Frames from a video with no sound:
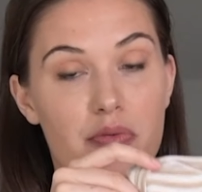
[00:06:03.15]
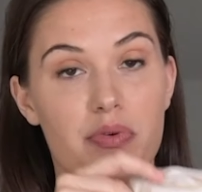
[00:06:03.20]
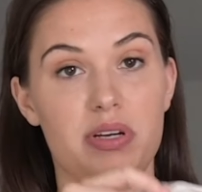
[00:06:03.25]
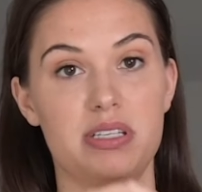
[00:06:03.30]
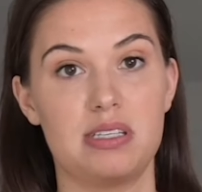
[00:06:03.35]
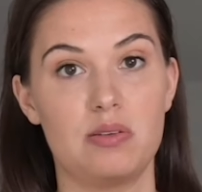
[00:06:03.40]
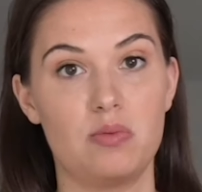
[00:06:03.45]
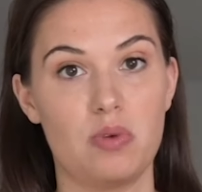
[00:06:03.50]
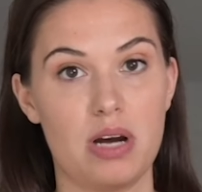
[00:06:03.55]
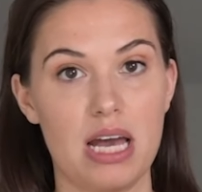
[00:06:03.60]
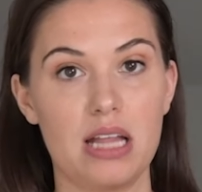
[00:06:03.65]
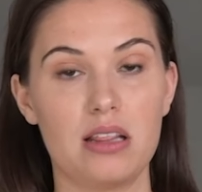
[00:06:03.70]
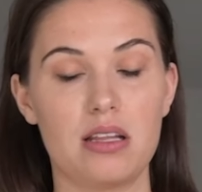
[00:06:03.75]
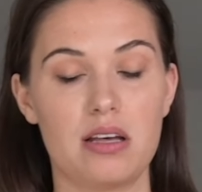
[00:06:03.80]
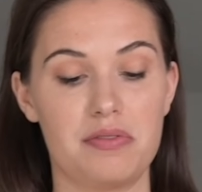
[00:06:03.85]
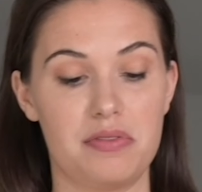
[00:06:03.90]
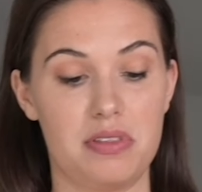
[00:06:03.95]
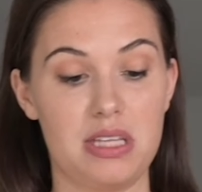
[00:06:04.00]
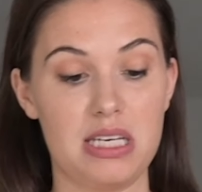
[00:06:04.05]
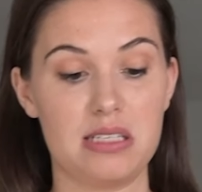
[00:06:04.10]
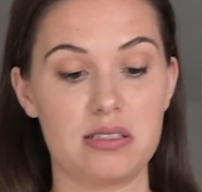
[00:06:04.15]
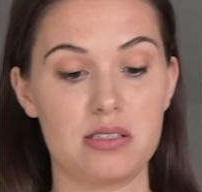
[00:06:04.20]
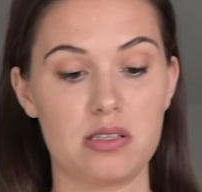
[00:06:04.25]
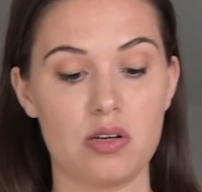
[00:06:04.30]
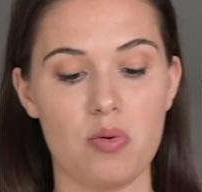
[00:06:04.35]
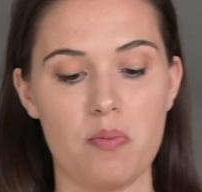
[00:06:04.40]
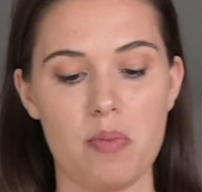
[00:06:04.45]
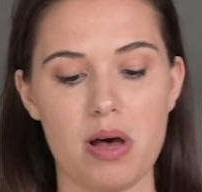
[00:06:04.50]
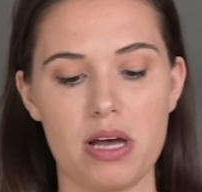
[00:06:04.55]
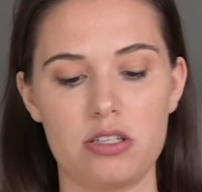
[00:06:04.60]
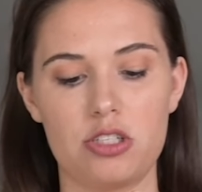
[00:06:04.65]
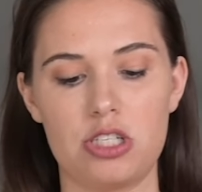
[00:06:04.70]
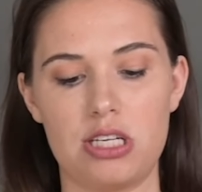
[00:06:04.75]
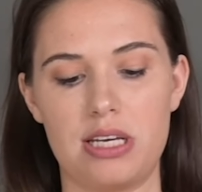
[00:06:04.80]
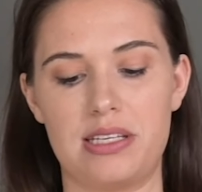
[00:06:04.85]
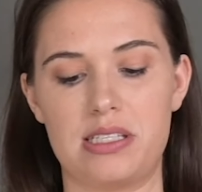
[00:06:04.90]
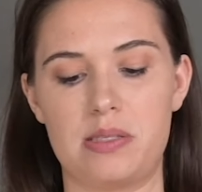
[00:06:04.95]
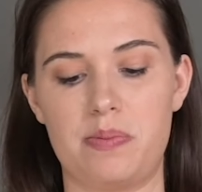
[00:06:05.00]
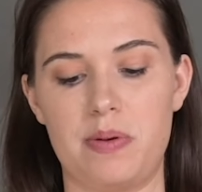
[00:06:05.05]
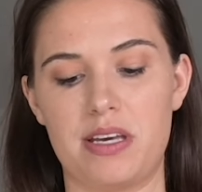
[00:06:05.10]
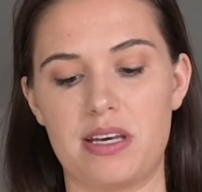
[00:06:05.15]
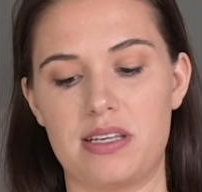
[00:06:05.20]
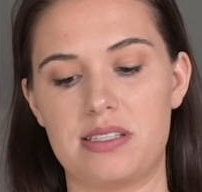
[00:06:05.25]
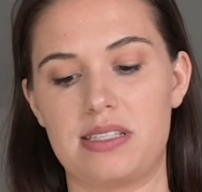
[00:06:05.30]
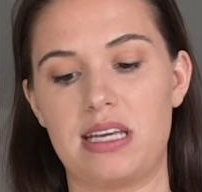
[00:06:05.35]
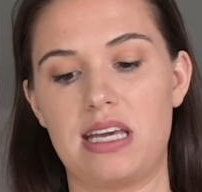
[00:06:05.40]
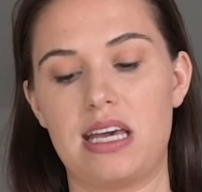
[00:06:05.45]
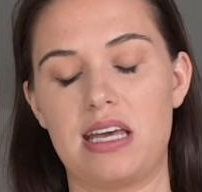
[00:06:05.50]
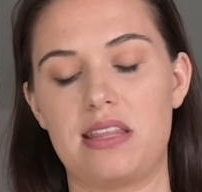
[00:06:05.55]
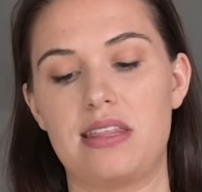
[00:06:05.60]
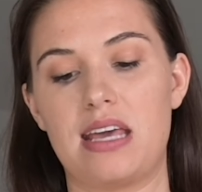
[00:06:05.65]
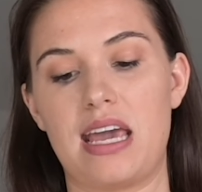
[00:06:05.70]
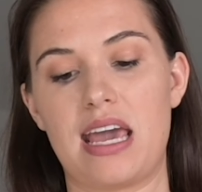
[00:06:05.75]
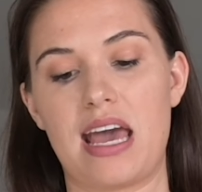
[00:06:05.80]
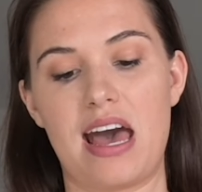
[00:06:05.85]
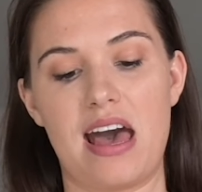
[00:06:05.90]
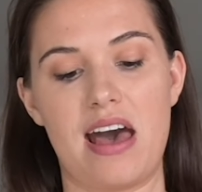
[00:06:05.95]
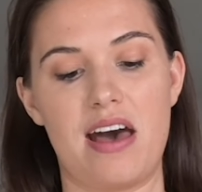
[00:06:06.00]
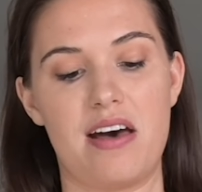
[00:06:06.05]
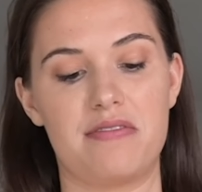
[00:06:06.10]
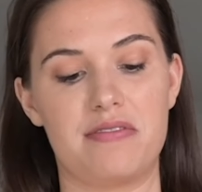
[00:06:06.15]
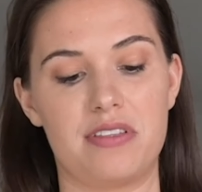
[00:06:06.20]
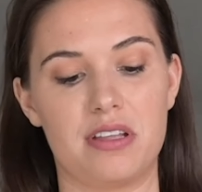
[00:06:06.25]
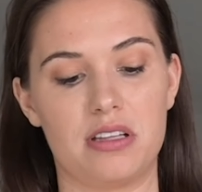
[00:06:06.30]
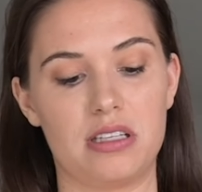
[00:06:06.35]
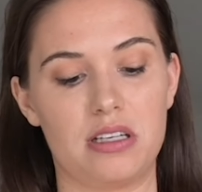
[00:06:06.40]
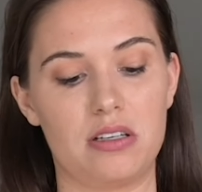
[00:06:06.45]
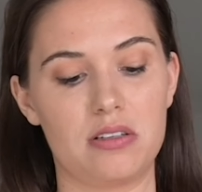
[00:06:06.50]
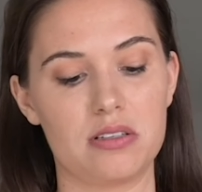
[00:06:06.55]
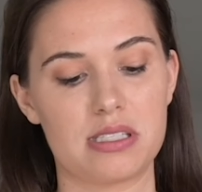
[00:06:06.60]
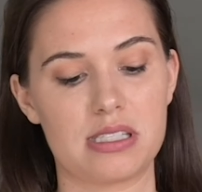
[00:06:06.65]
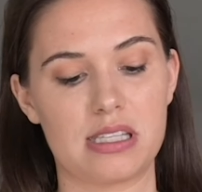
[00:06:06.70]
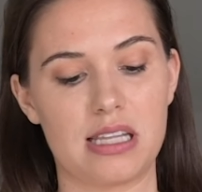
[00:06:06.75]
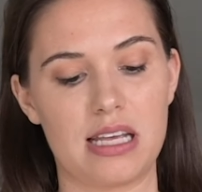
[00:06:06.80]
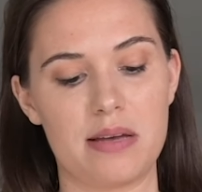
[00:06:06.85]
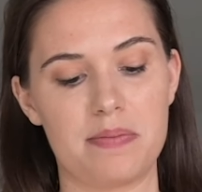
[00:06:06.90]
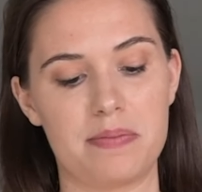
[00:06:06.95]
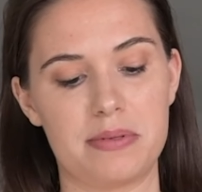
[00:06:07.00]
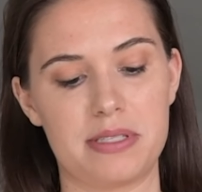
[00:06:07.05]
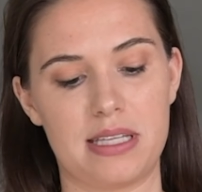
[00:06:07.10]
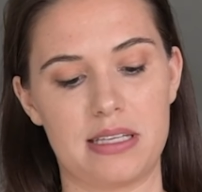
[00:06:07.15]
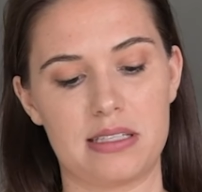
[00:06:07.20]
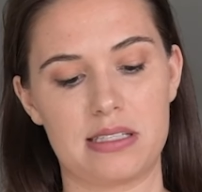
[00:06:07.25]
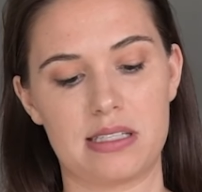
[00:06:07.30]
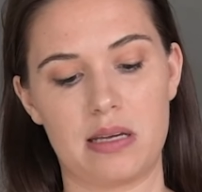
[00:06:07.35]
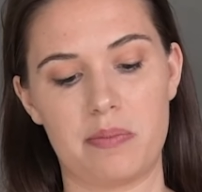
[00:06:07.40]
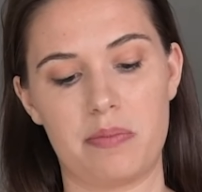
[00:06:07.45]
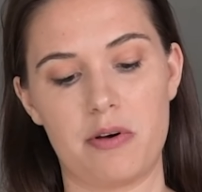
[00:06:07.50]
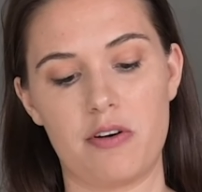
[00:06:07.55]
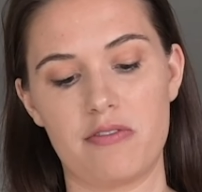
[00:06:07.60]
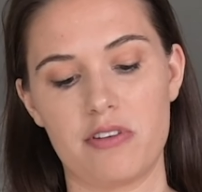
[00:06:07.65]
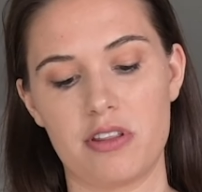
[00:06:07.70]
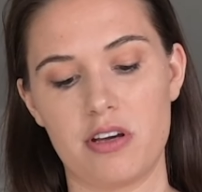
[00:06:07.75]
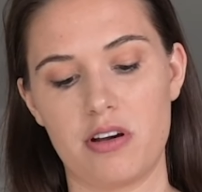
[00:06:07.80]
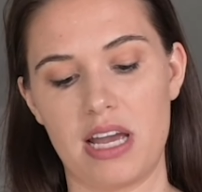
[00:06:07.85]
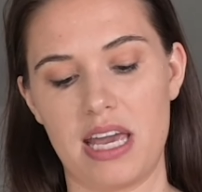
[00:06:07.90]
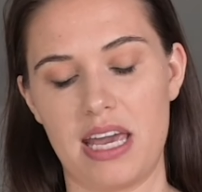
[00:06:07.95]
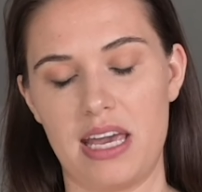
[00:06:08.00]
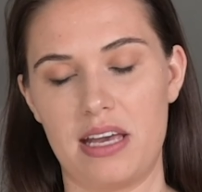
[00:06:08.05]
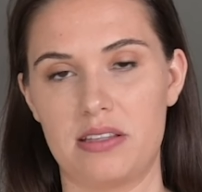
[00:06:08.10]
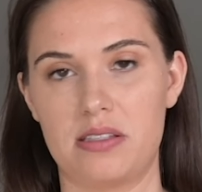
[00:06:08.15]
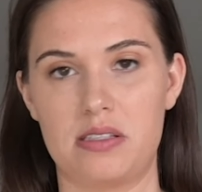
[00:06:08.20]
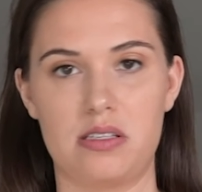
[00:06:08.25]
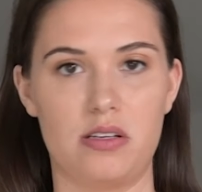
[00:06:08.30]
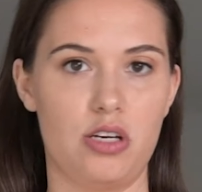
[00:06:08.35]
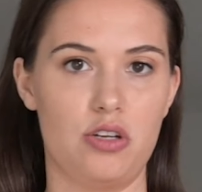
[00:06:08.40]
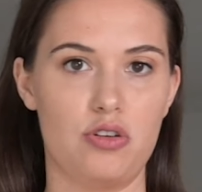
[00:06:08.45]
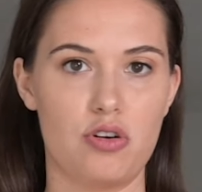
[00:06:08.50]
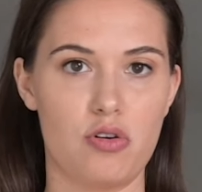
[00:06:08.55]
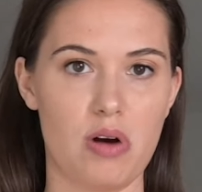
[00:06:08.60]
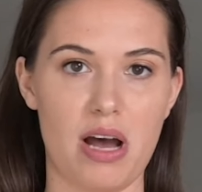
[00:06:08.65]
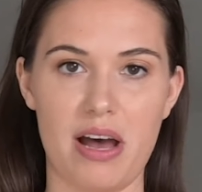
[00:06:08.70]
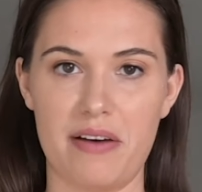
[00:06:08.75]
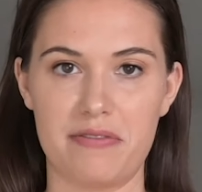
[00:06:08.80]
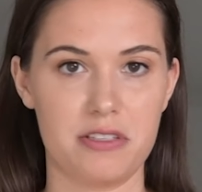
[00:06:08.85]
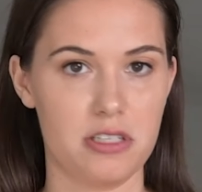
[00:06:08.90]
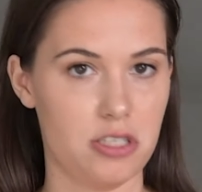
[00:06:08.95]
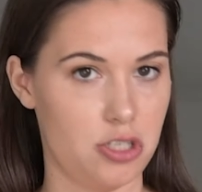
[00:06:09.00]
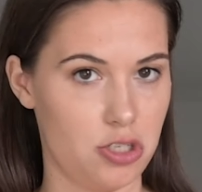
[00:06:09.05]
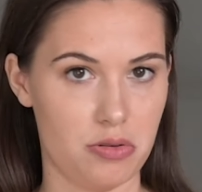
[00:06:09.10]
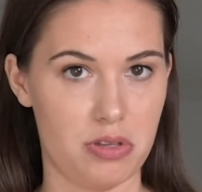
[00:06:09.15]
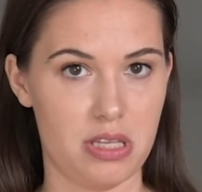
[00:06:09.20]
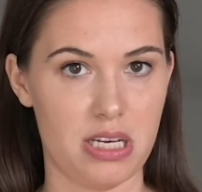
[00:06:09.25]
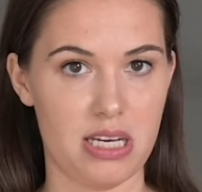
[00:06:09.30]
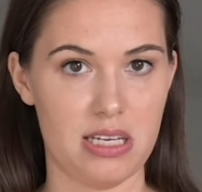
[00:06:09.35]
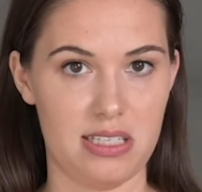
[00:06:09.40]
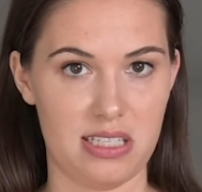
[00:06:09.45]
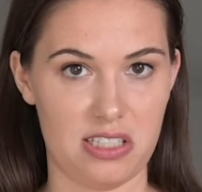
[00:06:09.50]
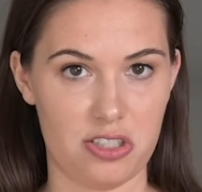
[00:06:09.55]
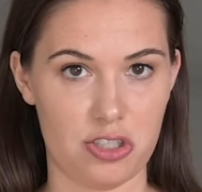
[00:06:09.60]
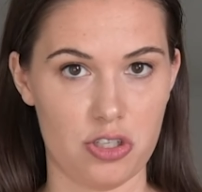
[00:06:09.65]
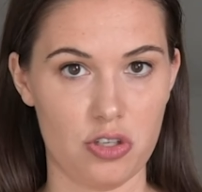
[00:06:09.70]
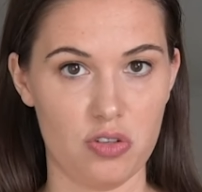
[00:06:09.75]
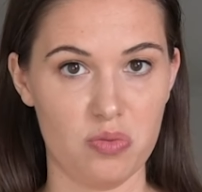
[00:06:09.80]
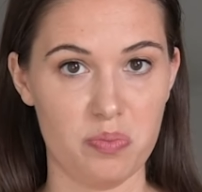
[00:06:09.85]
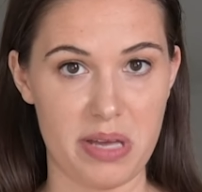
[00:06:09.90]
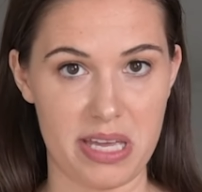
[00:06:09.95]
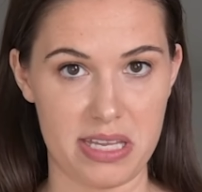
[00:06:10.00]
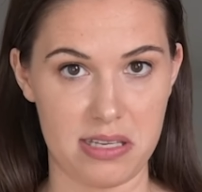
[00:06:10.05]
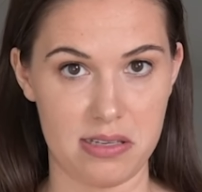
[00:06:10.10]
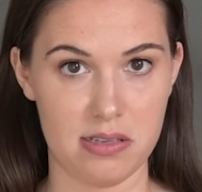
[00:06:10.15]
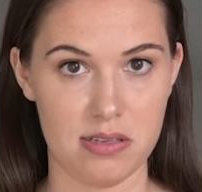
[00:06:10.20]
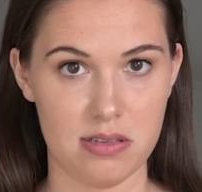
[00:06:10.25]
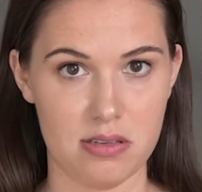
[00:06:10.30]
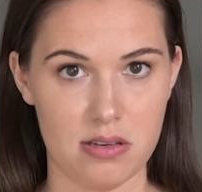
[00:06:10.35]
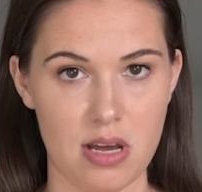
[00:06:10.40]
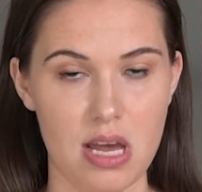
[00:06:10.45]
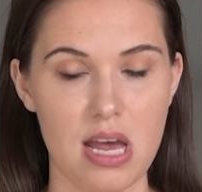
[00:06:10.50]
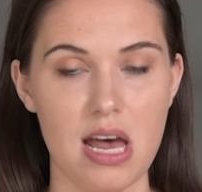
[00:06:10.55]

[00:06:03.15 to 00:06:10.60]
reason why I love these so much is because, again, they have the little slips that slip over their hands so you don't have to do the additional mitten.